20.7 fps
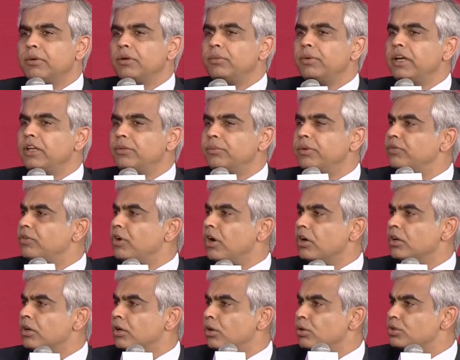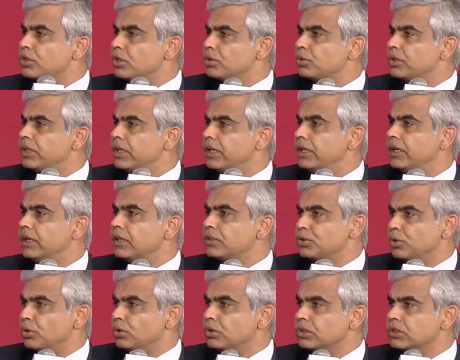way is we've gotten closer to the
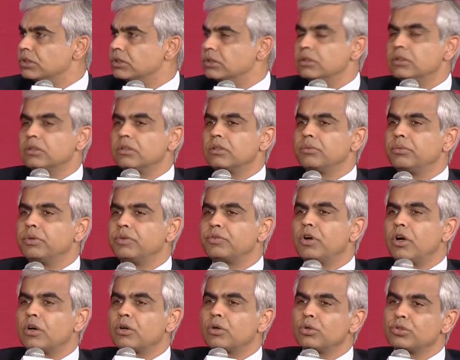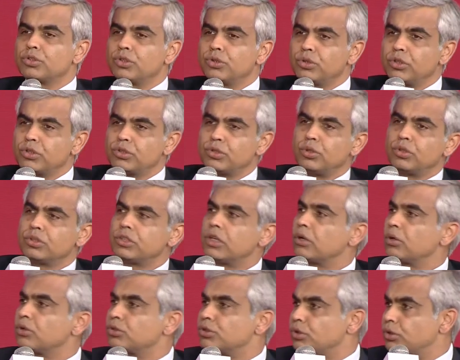source. We've gone closer to the source and
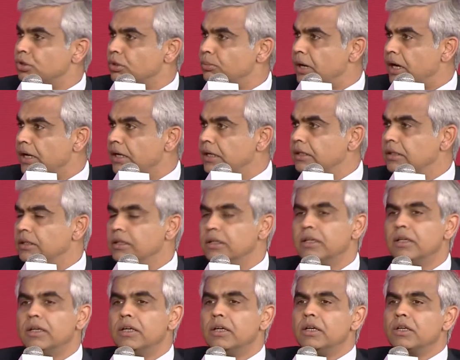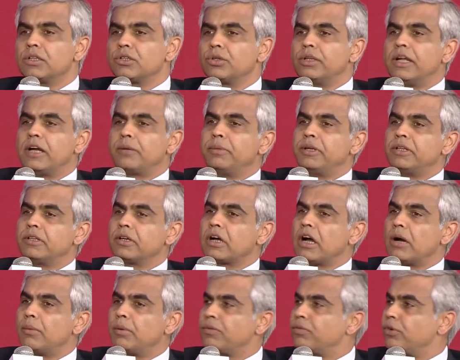closer to the buyer. So that means the
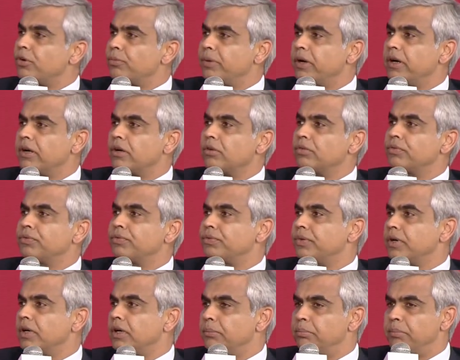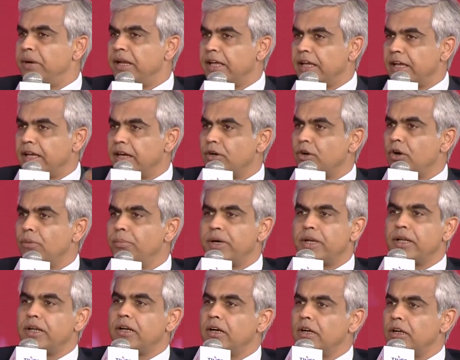carbon footprint of bringing in raw
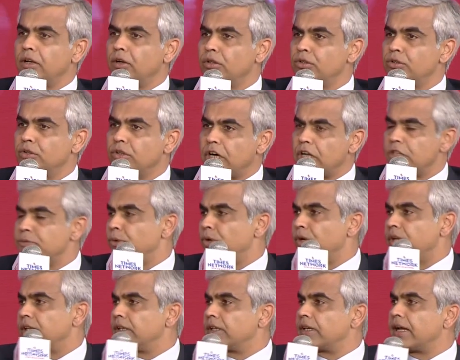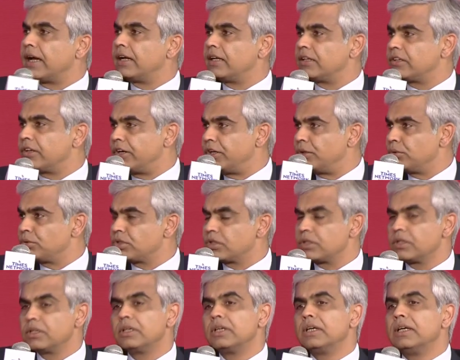material and also transporting the tile is reduced.
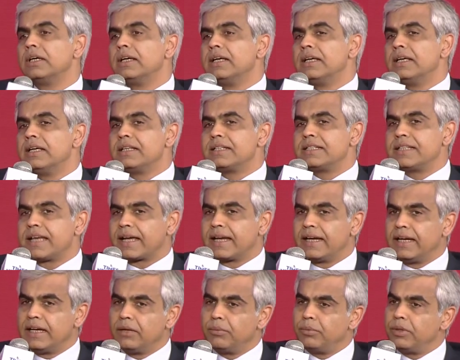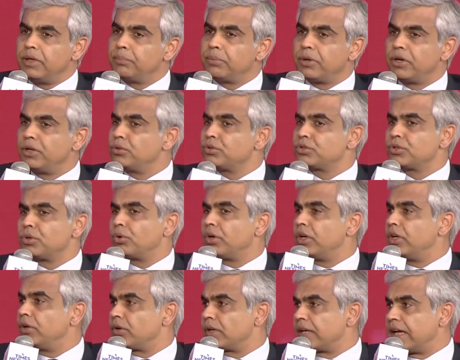Secondly, we produce
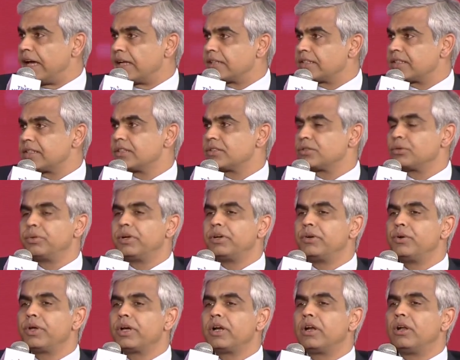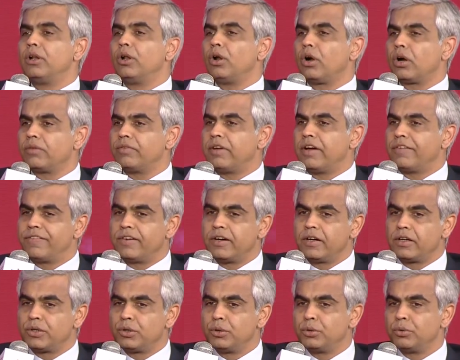only on gas. So we're doing a lot of
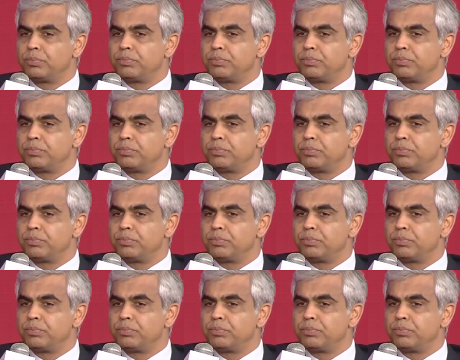effort to